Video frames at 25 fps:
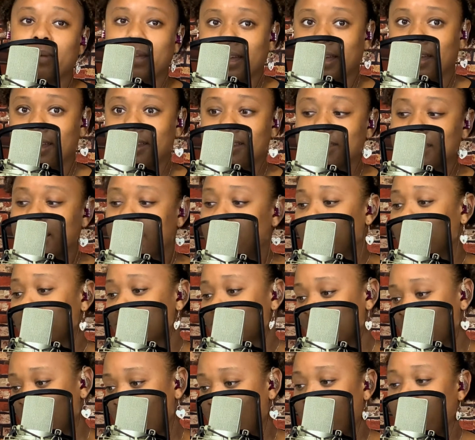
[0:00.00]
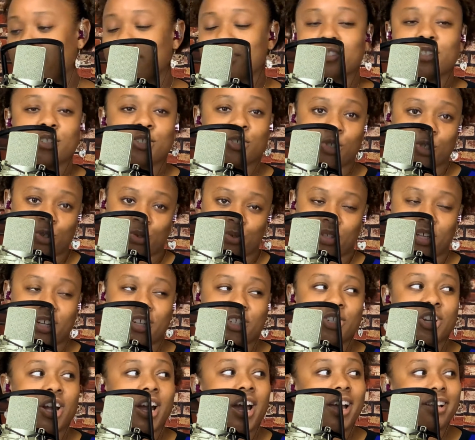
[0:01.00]
men that are trying to shoot
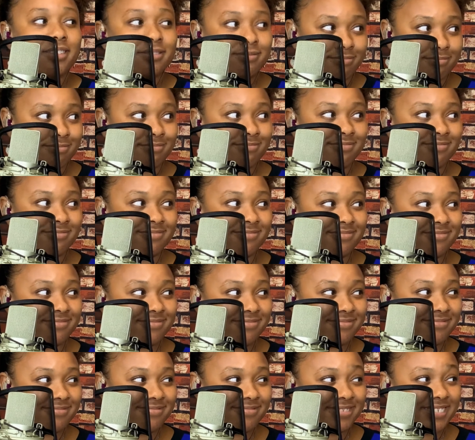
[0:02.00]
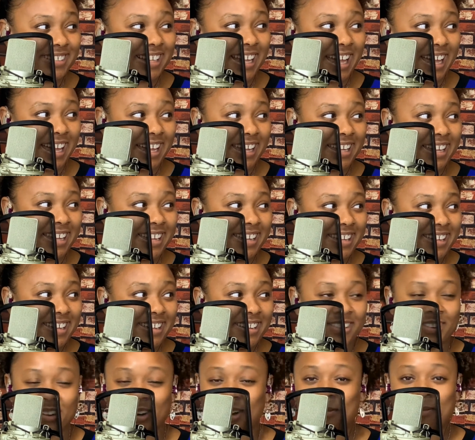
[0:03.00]
their shot. Okay?
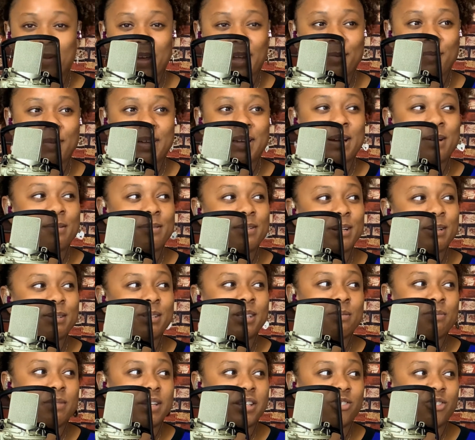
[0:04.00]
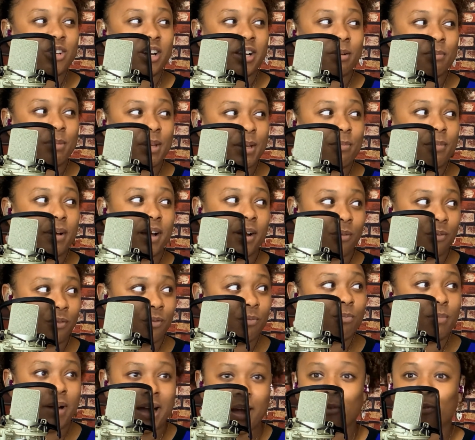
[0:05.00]
Don't nobody be coming up to me trying to be
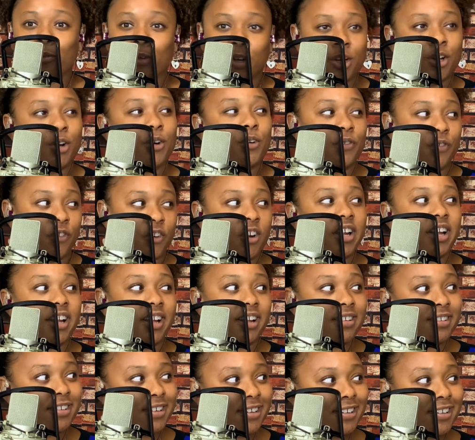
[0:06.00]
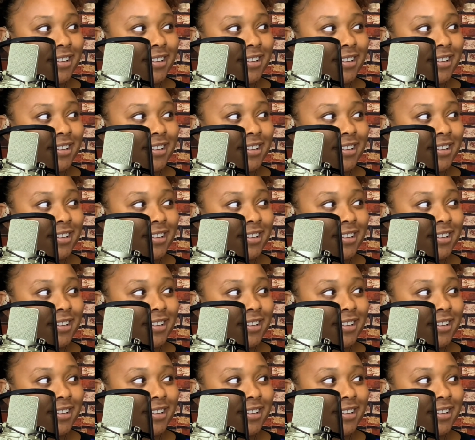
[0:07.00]
my real friend.